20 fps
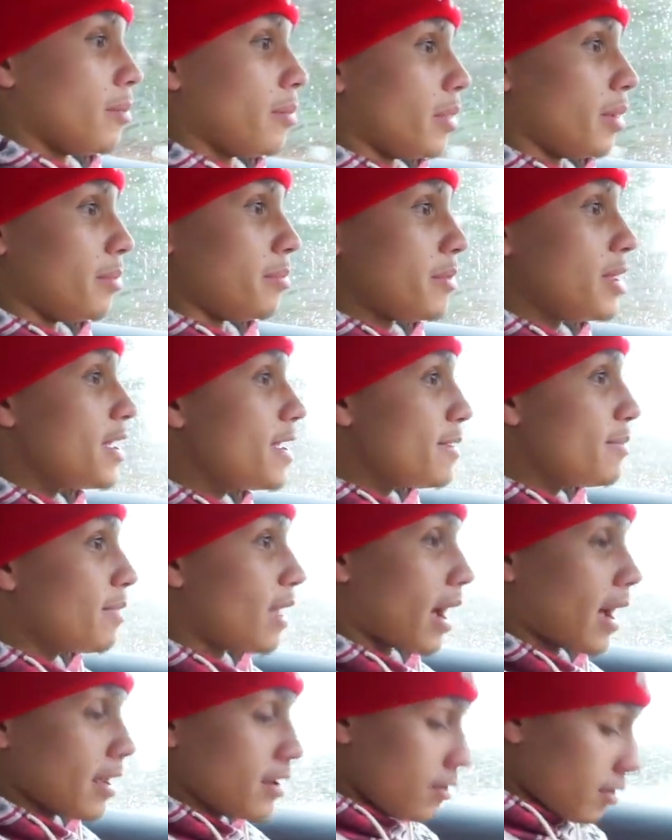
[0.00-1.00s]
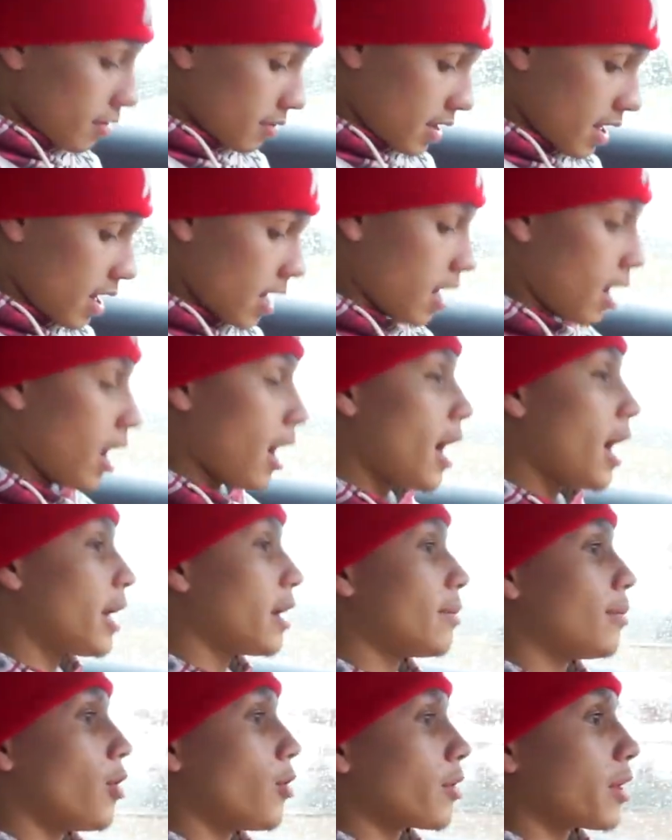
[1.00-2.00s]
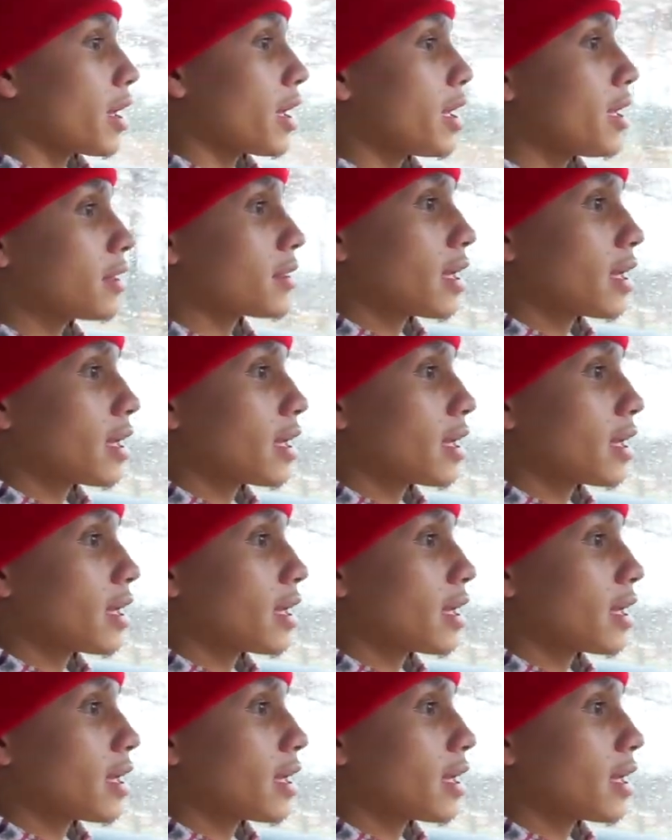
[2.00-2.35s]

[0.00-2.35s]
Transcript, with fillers: But me, you know, thank God I'm okay.